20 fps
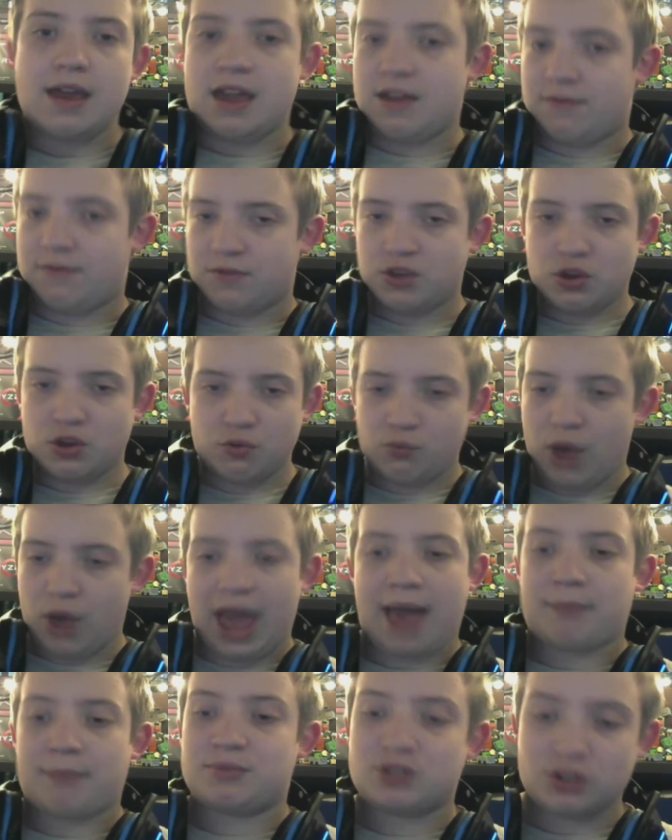If you
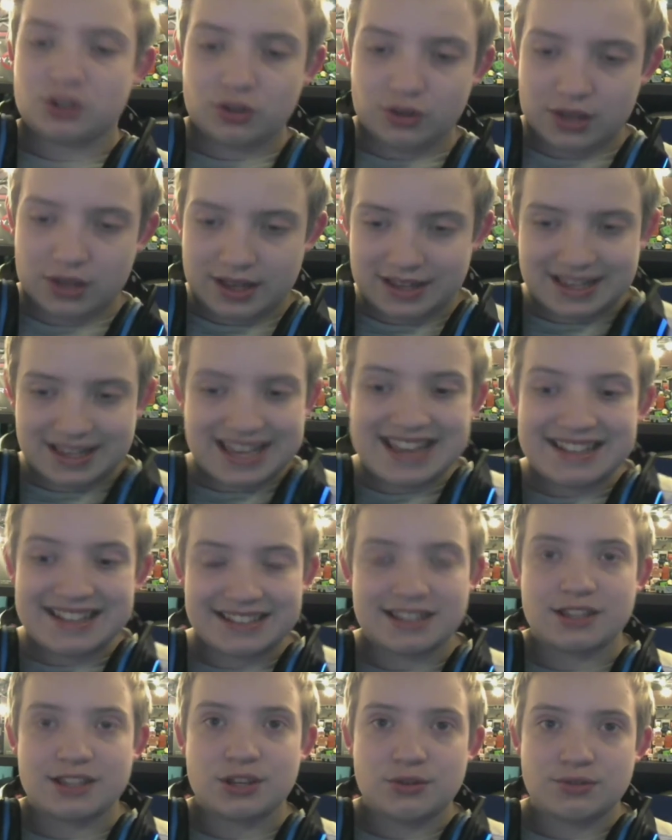absolutely need
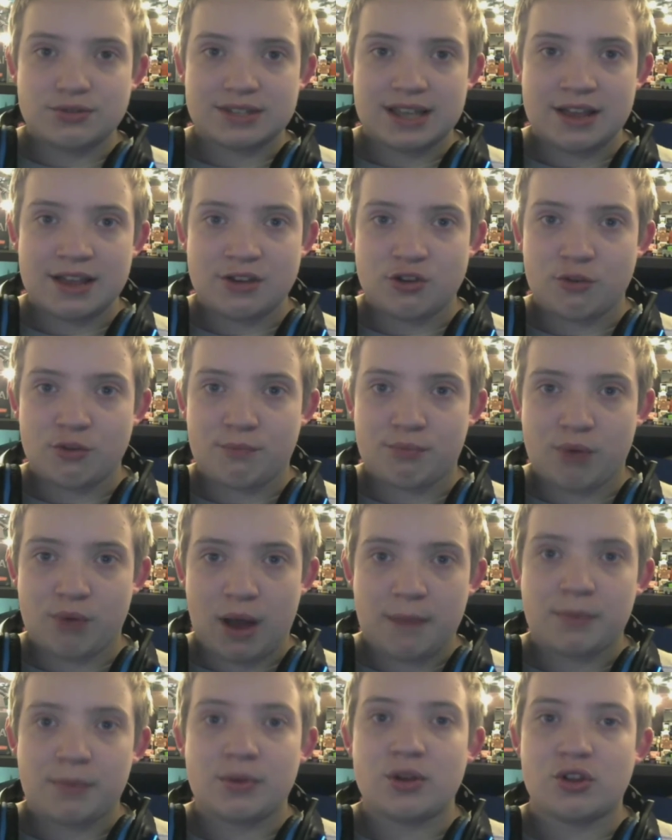to use it, you
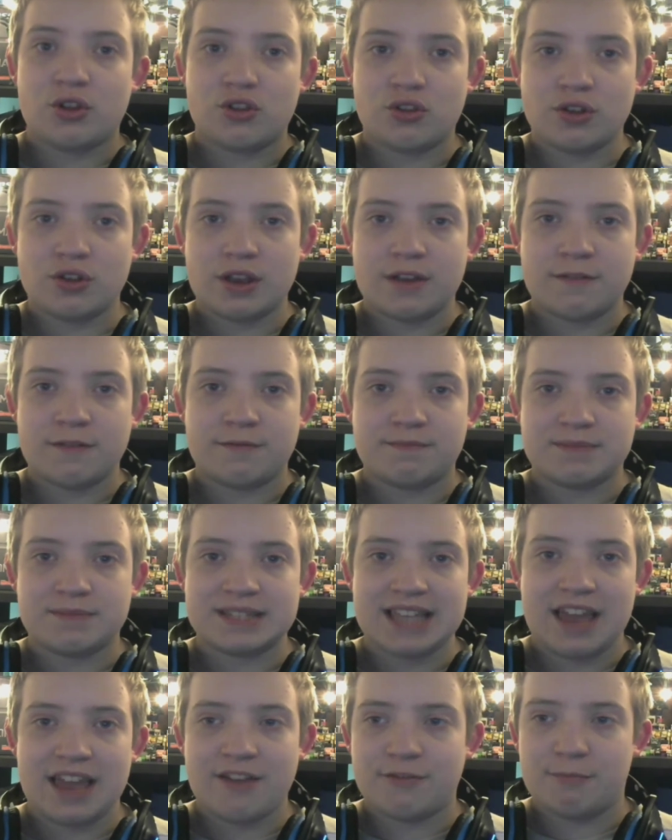probably should have
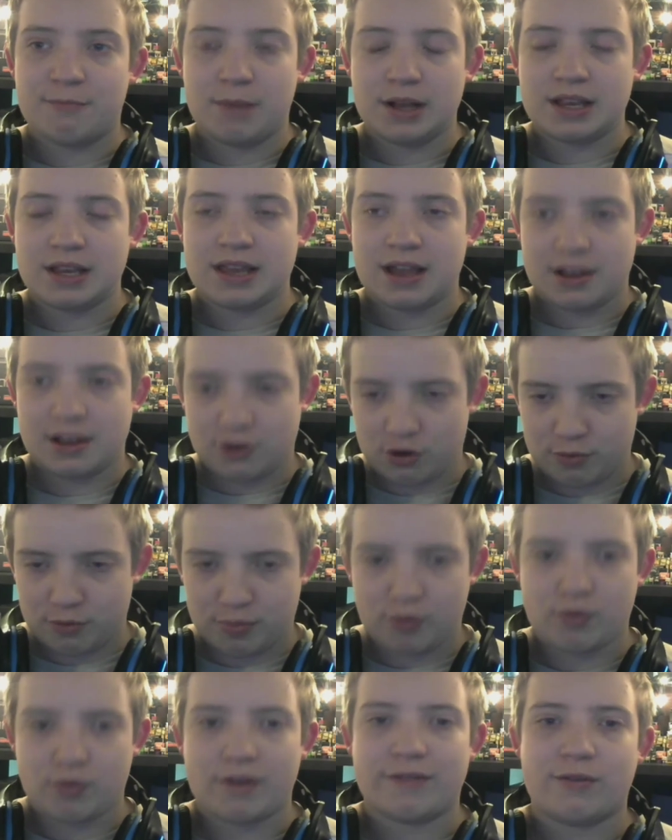saved money on your
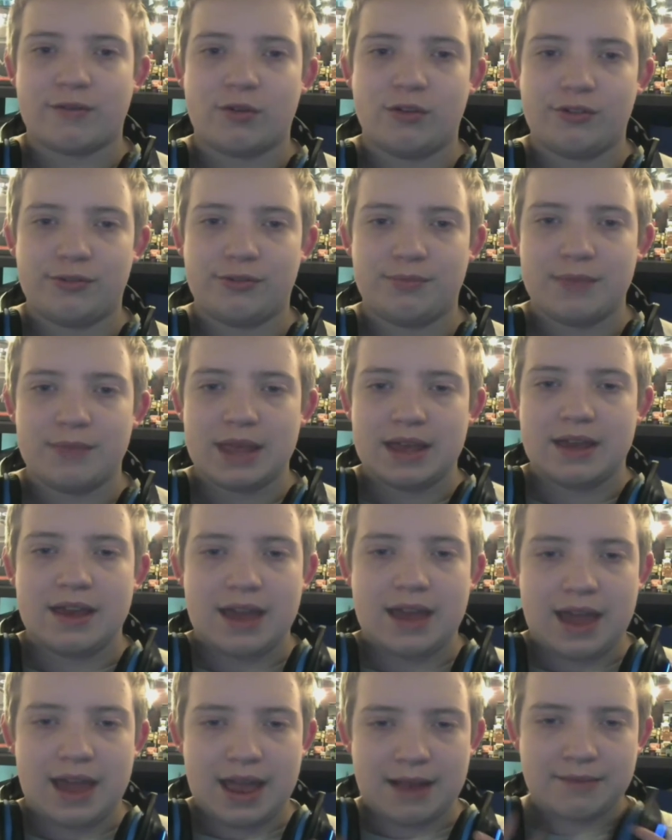peripherals.
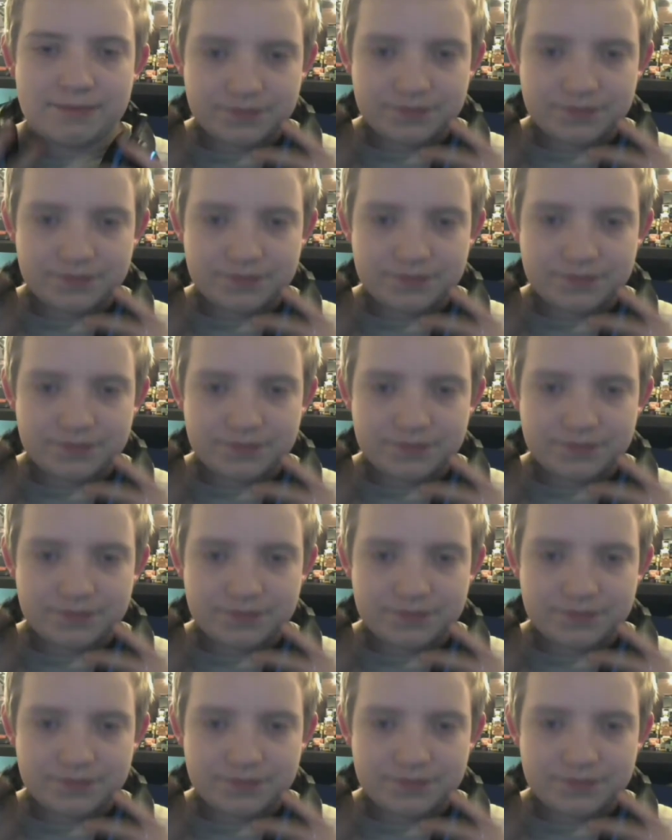It